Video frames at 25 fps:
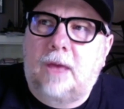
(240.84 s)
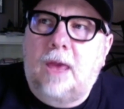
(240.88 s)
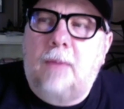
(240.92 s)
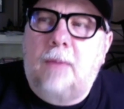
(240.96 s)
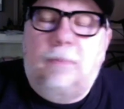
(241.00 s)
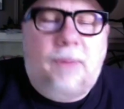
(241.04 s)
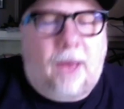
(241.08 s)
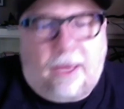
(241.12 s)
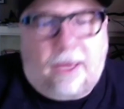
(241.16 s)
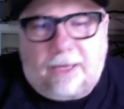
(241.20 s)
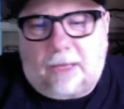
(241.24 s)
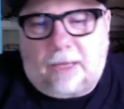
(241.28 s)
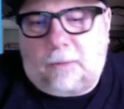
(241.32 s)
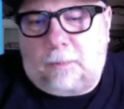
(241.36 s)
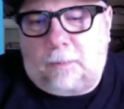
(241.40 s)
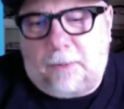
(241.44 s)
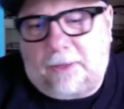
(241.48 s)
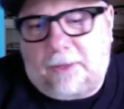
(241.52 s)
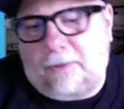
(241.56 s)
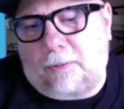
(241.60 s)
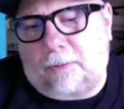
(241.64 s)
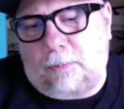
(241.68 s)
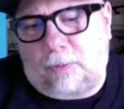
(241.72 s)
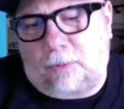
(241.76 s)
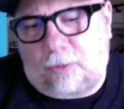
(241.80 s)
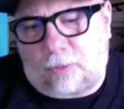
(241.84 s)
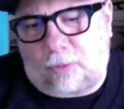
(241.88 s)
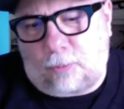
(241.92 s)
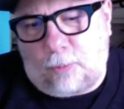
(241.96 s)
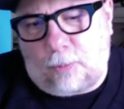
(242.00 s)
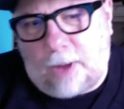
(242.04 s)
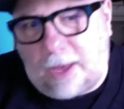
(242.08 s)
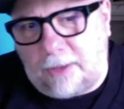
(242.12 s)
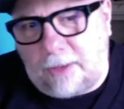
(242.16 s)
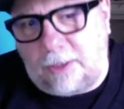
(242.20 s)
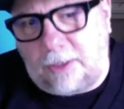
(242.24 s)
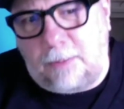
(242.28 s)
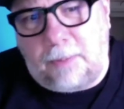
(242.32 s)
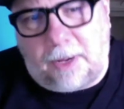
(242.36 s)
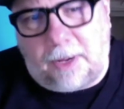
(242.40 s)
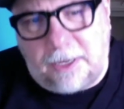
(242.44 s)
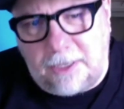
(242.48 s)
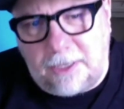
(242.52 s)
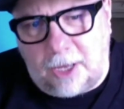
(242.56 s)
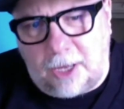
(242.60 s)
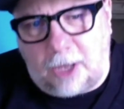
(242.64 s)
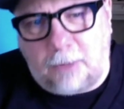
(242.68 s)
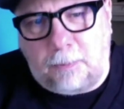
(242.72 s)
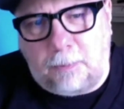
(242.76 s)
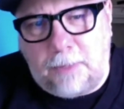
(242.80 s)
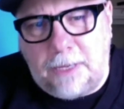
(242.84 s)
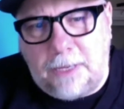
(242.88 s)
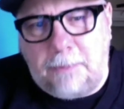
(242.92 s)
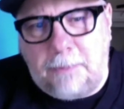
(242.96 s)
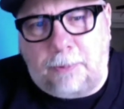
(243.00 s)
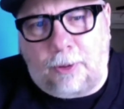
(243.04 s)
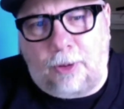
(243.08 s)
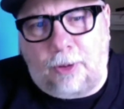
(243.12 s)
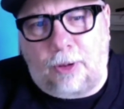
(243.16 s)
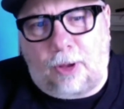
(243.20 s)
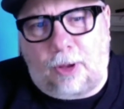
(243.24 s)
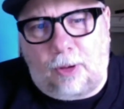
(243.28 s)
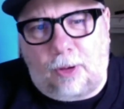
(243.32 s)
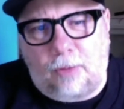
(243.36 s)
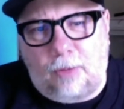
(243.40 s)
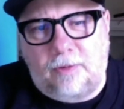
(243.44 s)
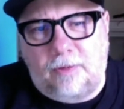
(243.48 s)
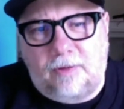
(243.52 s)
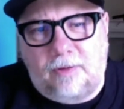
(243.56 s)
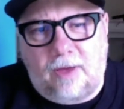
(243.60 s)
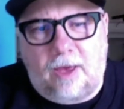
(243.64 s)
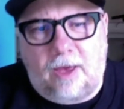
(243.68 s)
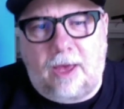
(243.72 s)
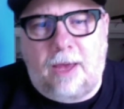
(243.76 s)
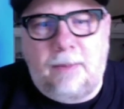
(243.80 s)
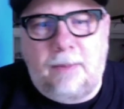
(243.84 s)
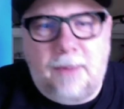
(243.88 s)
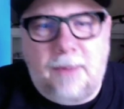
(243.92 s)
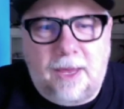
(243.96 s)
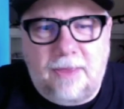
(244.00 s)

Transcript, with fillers: I guess because I'm surrounded by young people all the time,